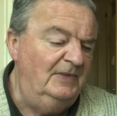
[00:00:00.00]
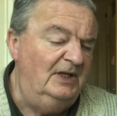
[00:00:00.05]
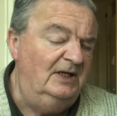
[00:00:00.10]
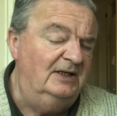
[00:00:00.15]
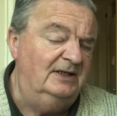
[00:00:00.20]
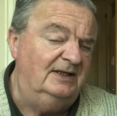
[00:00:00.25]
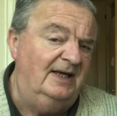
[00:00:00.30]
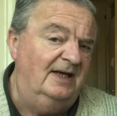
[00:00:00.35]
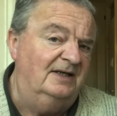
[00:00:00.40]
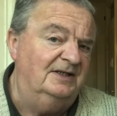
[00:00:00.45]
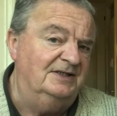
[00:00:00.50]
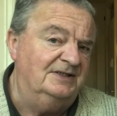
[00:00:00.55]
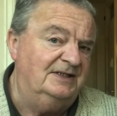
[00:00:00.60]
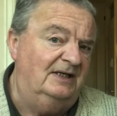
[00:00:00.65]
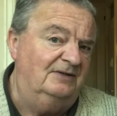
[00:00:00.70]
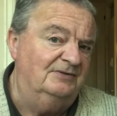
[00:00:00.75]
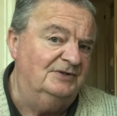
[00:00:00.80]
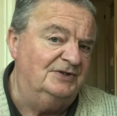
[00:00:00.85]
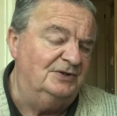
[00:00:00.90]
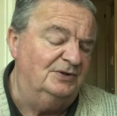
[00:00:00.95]
Again, it's
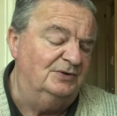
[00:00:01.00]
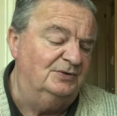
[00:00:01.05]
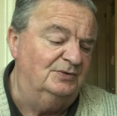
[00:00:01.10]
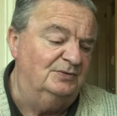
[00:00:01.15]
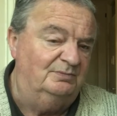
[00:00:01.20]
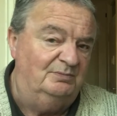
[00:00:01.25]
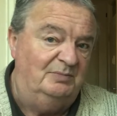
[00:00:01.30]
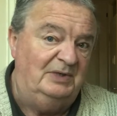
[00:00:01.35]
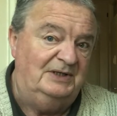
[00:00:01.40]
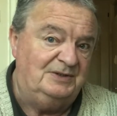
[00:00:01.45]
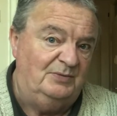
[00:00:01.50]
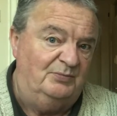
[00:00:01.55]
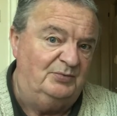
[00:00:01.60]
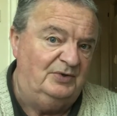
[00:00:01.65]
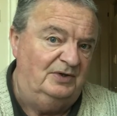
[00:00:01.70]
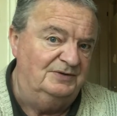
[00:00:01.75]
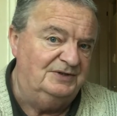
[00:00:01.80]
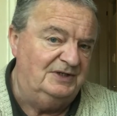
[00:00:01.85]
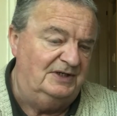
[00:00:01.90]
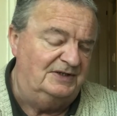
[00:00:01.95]
down to better
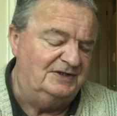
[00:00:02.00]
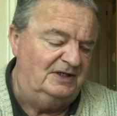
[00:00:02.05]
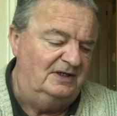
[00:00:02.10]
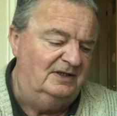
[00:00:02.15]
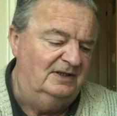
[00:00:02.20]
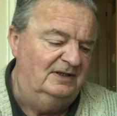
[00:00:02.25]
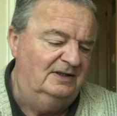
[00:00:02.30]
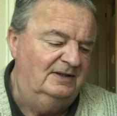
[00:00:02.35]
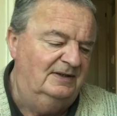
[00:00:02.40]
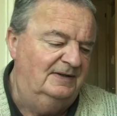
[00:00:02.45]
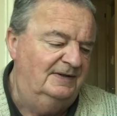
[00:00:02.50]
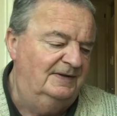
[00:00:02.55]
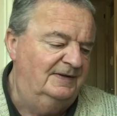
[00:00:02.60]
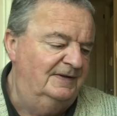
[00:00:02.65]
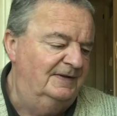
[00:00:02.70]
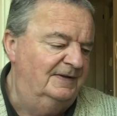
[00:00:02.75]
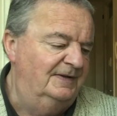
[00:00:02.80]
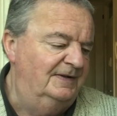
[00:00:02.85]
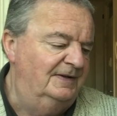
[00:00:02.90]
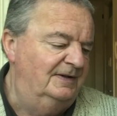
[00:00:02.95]
processor.
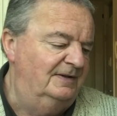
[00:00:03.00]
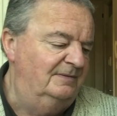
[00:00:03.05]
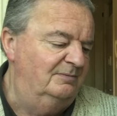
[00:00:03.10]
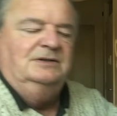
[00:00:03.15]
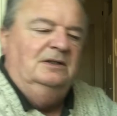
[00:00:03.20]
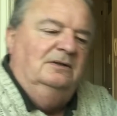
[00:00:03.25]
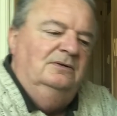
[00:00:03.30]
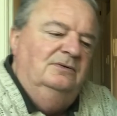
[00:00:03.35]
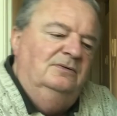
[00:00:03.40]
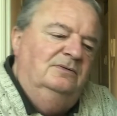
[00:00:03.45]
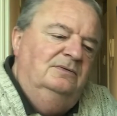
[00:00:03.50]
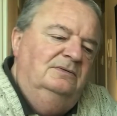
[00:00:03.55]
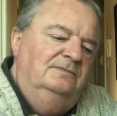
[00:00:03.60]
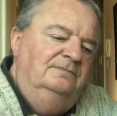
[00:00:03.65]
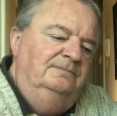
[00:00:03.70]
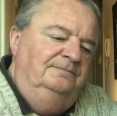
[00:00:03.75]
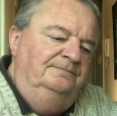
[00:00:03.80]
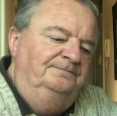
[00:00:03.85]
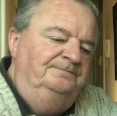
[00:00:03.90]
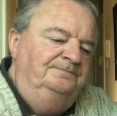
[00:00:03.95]
So,
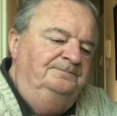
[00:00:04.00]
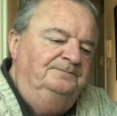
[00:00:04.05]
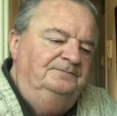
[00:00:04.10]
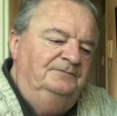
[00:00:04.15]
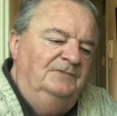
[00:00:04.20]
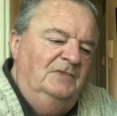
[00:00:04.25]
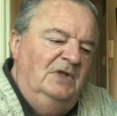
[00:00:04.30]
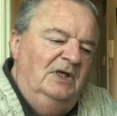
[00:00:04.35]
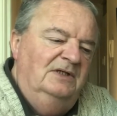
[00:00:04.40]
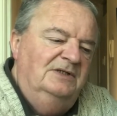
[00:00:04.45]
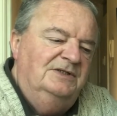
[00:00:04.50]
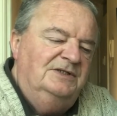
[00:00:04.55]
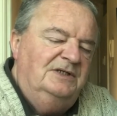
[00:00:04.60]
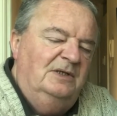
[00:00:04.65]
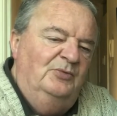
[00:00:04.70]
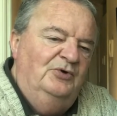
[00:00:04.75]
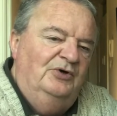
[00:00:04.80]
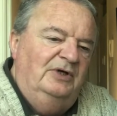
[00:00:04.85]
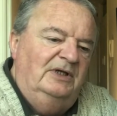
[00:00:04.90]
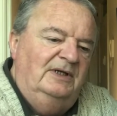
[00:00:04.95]
in
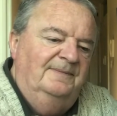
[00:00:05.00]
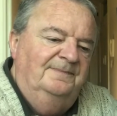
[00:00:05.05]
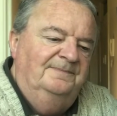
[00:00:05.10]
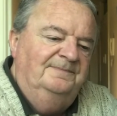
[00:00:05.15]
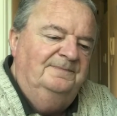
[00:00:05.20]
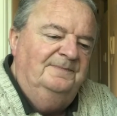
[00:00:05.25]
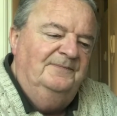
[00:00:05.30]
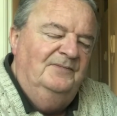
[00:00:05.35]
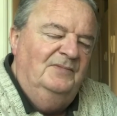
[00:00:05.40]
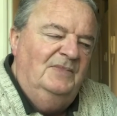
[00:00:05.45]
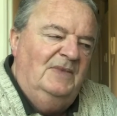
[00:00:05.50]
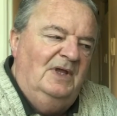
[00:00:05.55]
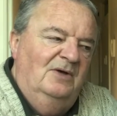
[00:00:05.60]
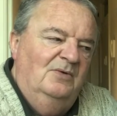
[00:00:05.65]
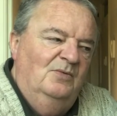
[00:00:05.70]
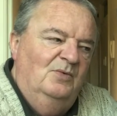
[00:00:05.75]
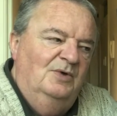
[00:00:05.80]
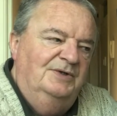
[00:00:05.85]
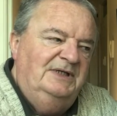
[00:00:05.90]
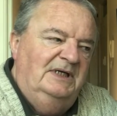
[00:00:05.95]
summary,
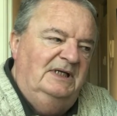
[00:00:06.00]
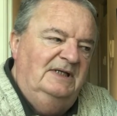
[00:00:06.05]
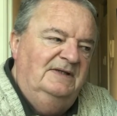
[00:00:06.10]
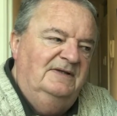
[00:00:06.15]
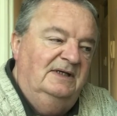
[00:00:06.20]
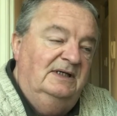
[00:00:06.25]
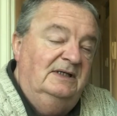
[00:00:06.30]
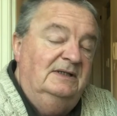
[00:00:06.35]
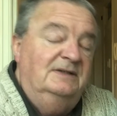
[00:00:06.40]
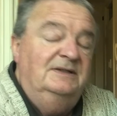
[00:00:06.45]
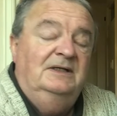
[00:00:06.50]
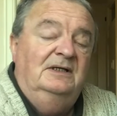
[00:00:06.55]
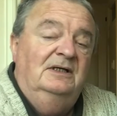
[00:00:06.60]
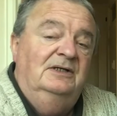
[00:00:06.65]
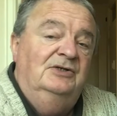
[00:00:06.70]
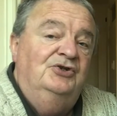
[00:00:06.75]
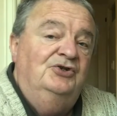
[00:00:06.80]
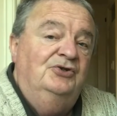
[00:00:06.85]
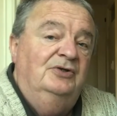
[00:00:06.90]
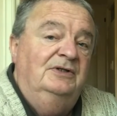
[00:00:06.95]
what did I think? Did I
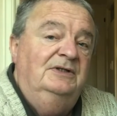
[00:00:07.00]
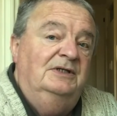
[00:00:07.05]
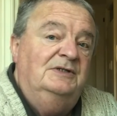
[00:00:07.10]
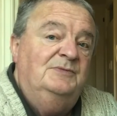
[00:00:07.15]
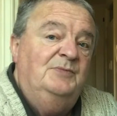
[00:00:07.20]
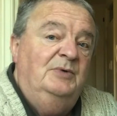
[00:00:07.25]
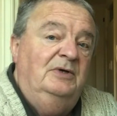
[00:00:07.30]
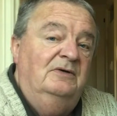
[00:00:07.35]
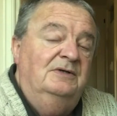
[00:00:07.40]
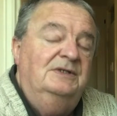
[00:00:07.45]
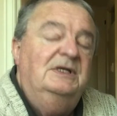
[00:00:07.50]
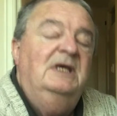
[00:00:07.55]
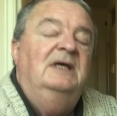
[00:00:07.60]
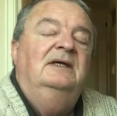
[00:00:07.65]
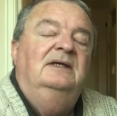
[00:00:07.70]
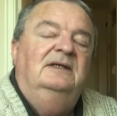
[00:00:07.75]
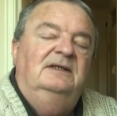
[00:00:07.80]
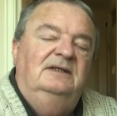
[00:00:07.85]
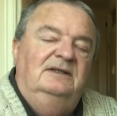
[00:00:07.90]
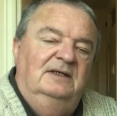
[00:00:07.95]
enjoy the experience?
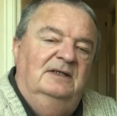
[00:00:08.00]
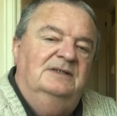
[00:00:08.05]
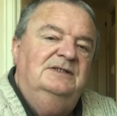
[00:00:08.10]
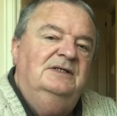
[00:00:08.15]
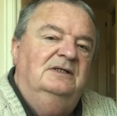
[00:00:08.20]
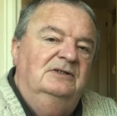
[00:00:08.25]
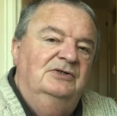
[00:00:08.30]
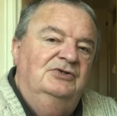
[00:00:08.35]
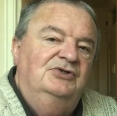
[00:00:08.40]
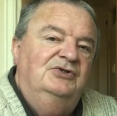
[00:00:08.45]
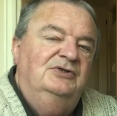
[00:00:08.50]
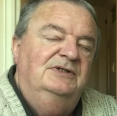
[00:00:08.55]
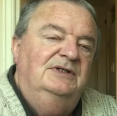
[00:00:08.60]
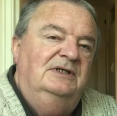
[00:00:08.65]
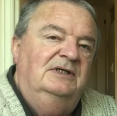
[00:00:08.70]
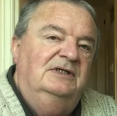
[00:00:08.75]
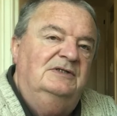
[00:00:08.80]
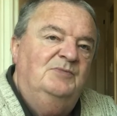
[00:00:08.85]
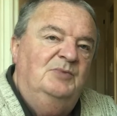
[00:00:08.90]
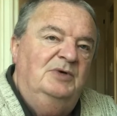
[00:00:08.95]
Yes, I enjoyed the
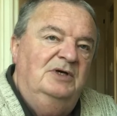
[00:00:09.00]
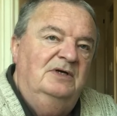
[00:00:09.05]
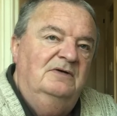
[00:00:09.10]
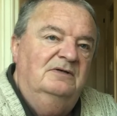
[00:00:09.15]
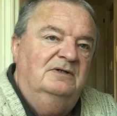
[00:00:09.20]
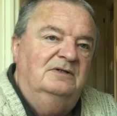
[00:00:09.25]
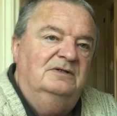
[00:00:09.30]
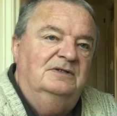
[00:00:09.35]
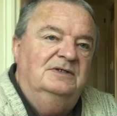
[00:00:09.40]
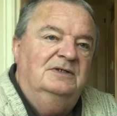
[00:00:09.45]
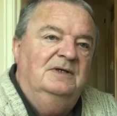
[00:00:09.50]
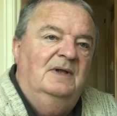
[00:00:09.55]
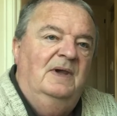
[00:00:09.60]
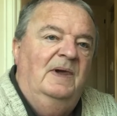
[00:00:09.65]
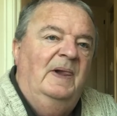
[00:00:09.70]
experience.